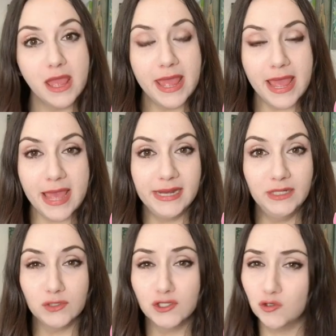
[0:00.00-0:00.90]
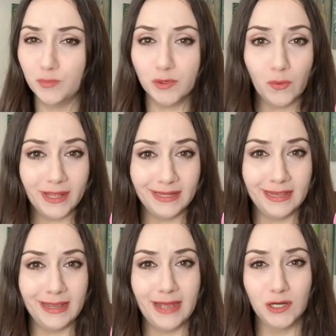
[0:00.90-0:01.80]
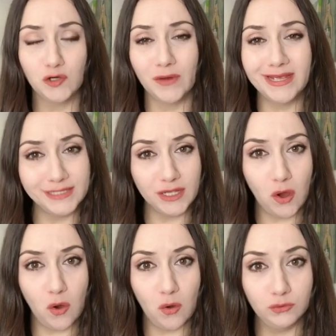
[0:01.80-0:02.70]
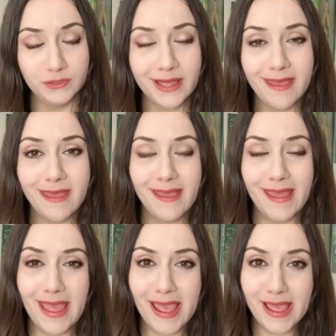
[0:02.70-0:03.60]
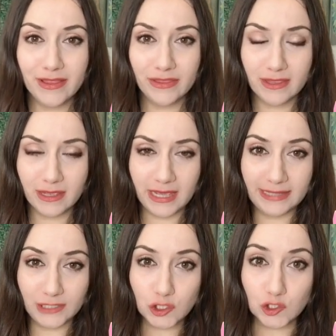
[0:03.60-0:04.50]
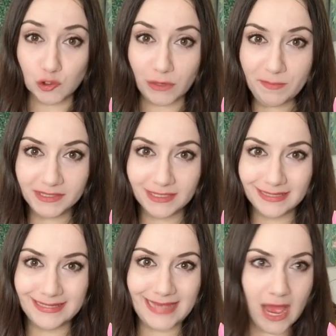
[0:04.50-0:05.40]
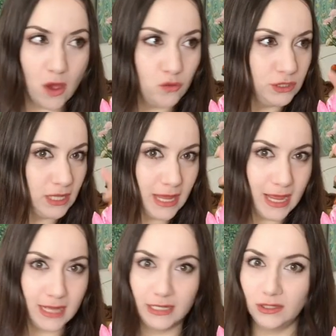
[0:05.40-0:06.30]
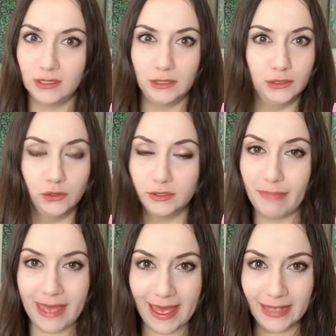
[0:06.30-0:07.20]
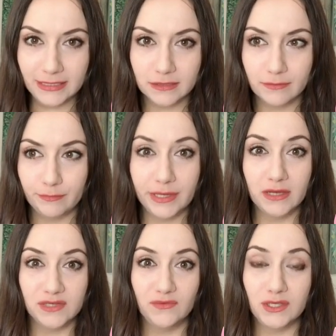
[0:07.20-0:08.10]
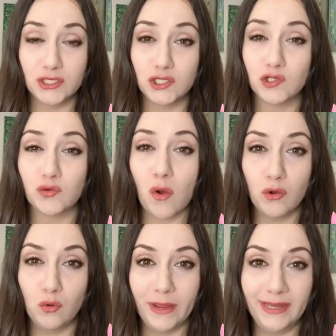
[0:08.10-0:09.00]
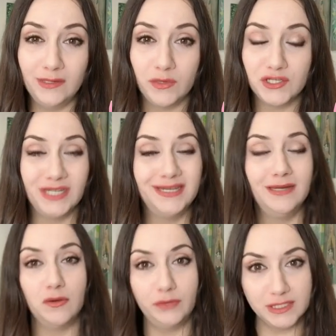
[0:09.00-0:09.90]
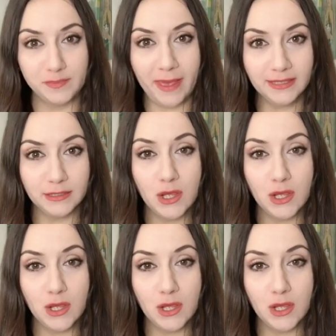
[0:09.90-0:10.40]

and it was super windy and crazy cold, and it dripped down and it looked bad because of the strong wind, which I did not expect.